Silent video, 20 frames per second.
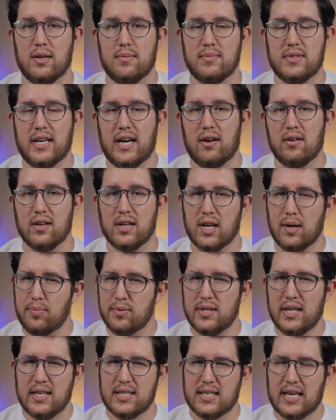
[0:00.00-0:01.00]
comes out, a
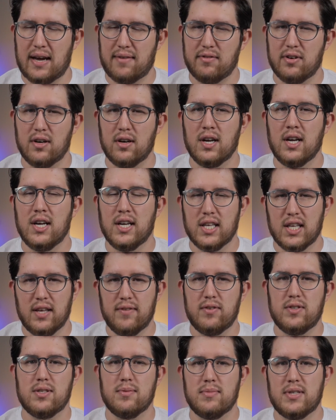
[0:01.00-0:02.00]
couple days after,
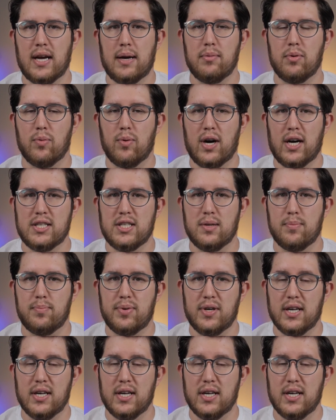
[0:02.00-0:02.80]
give you some time to watch it,